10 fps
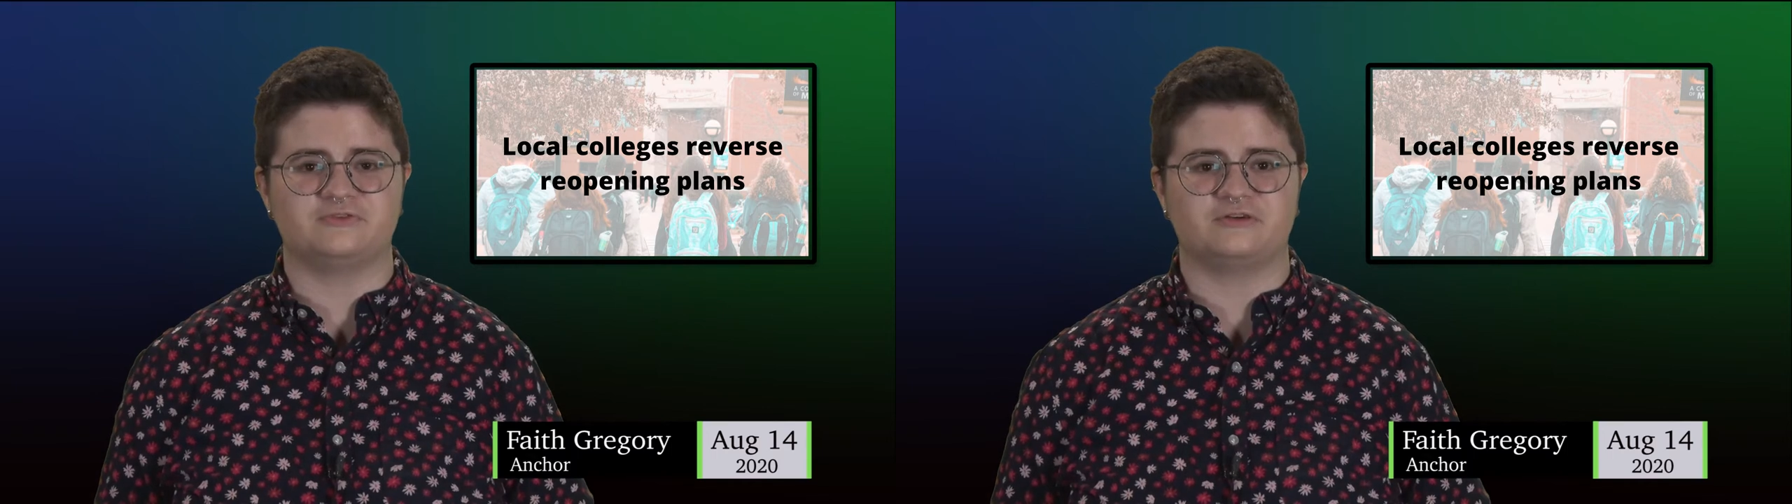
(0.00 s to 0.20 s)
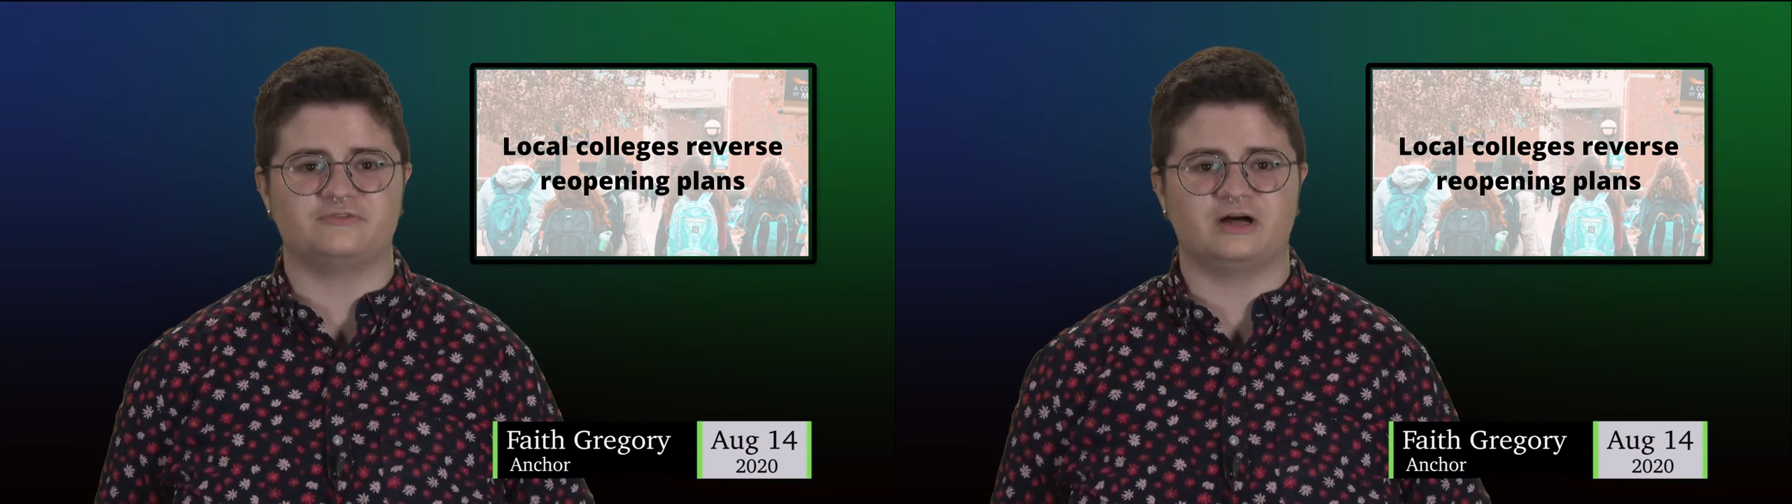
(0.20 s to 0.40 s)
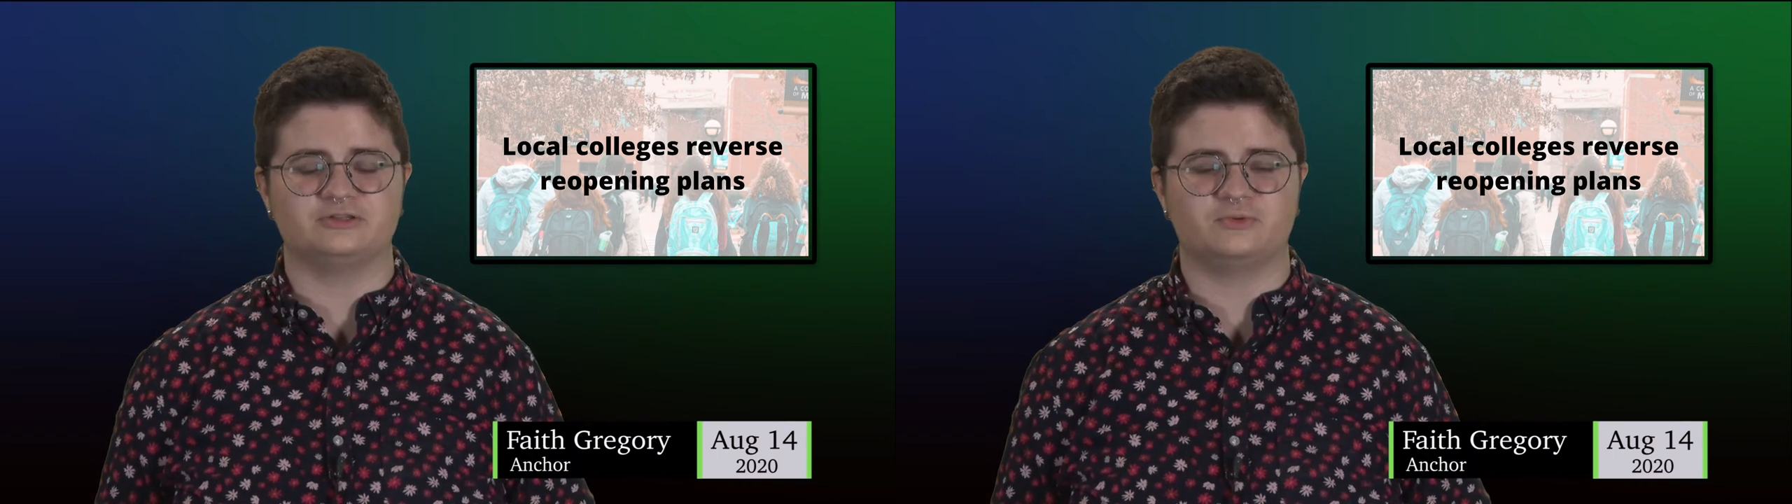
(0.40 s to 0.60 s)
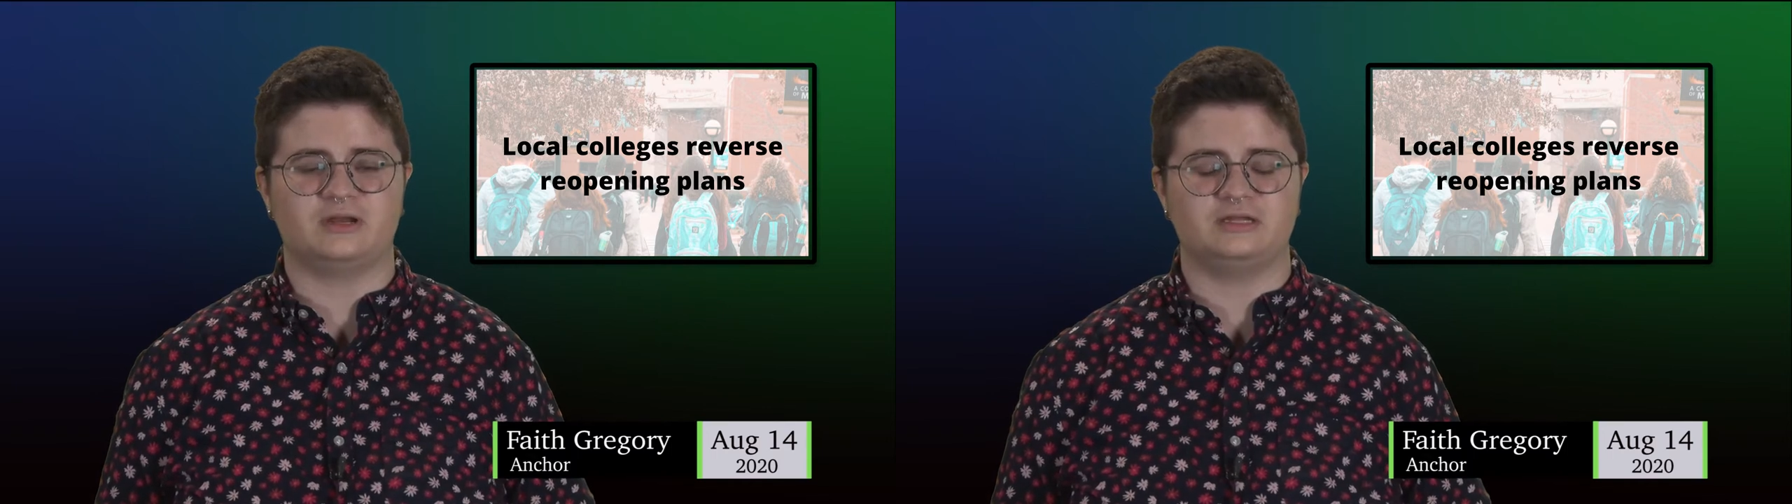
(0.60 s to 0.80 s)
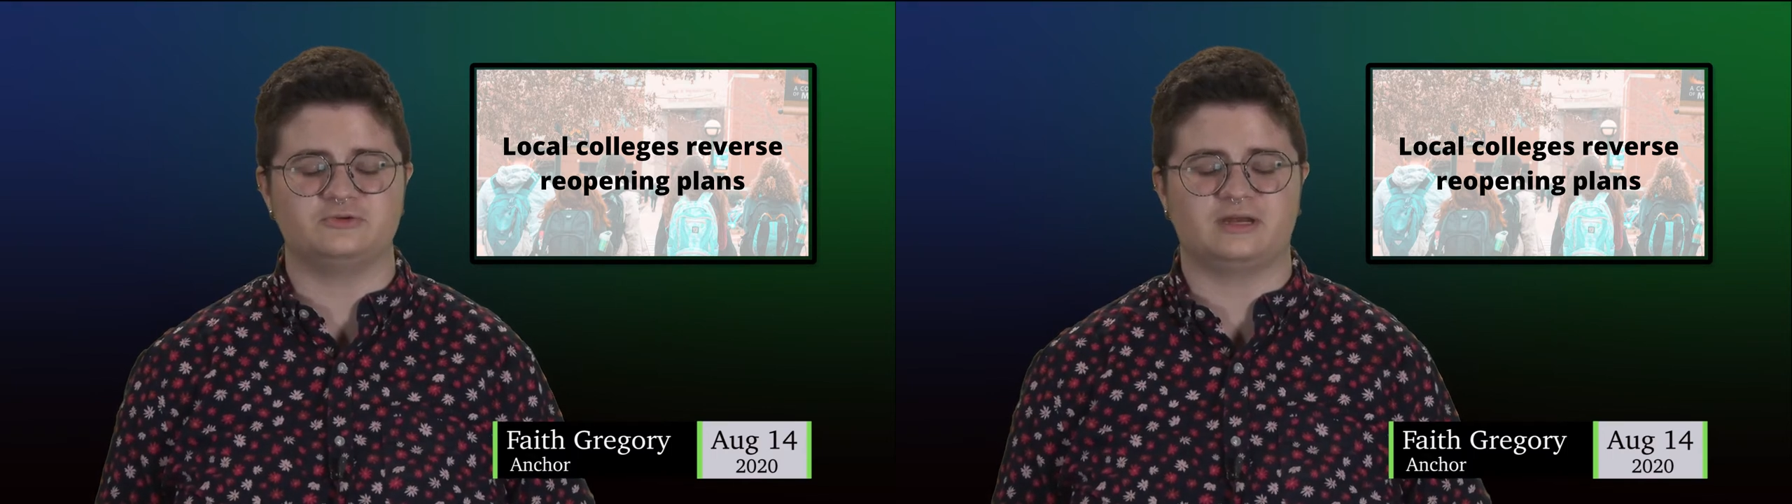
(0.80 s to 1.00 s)
for the fall
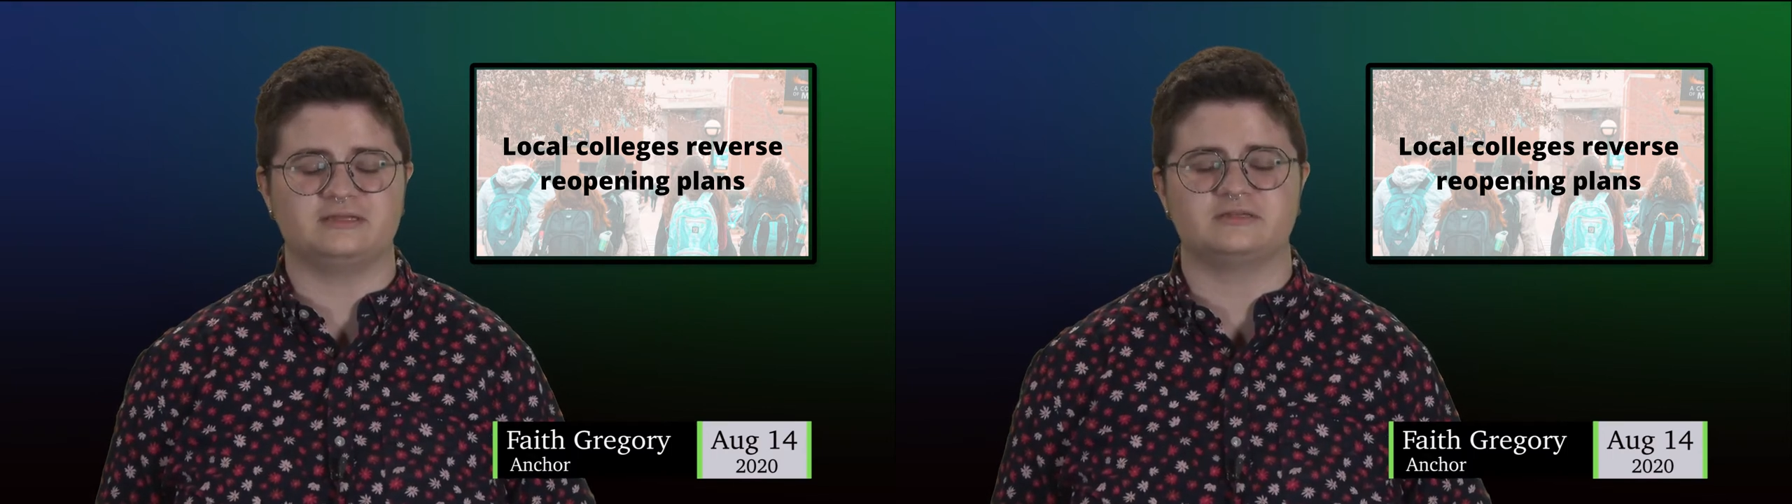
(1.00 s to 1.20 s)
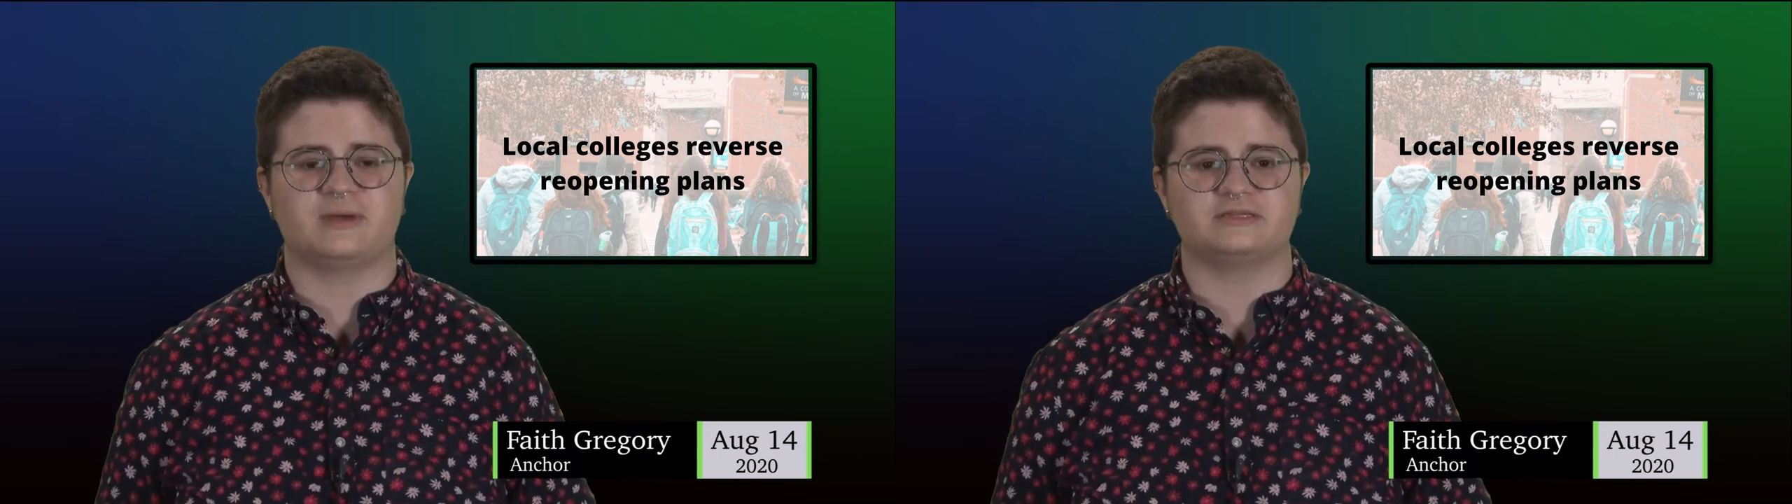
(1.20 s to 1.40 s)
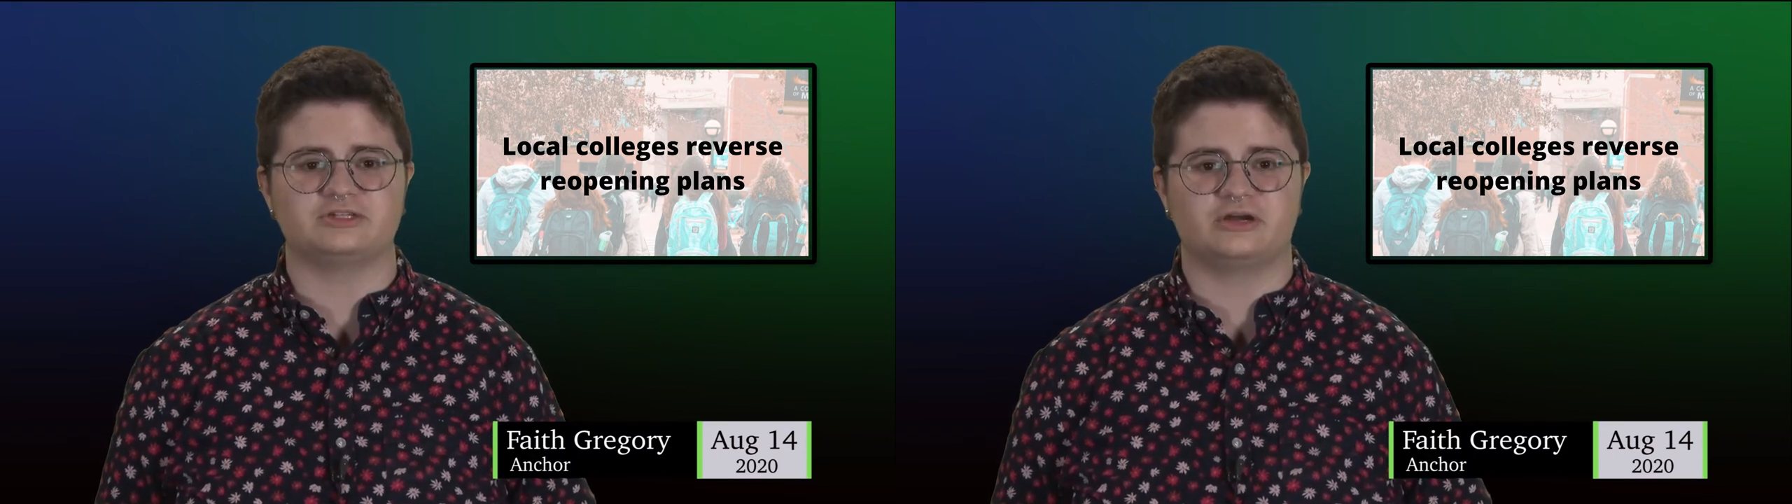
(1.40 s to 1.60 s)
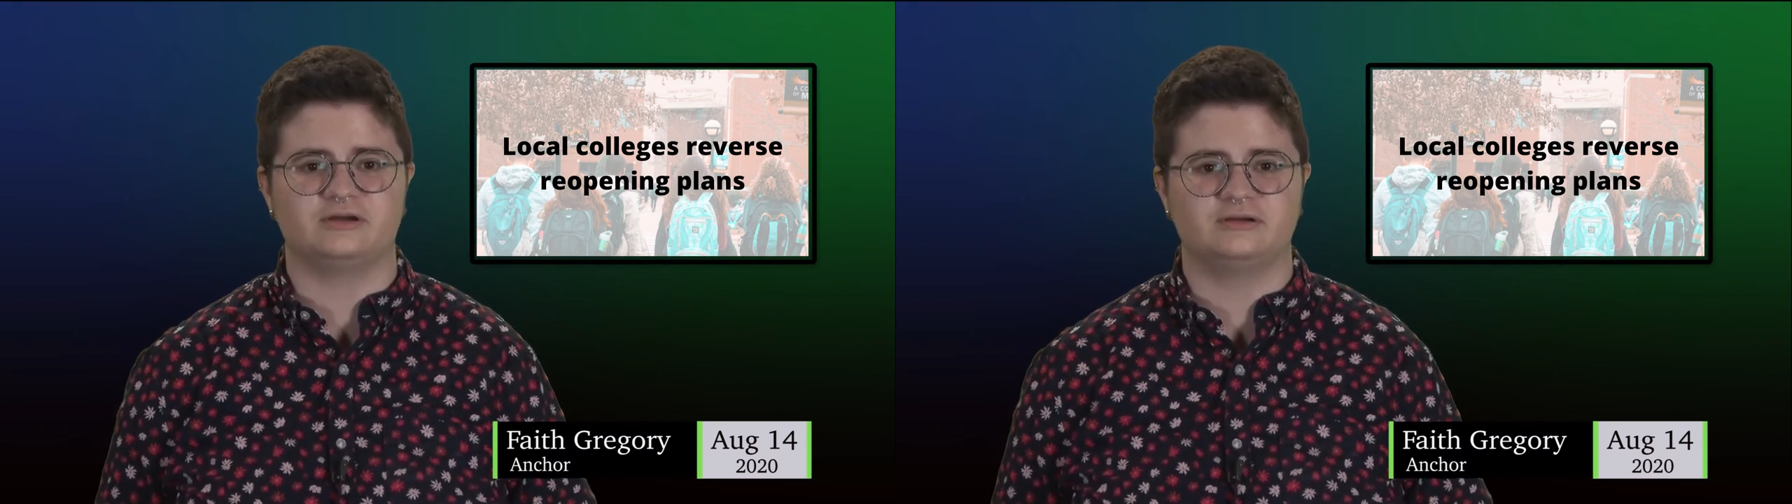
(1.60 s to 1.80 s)
2020 semester.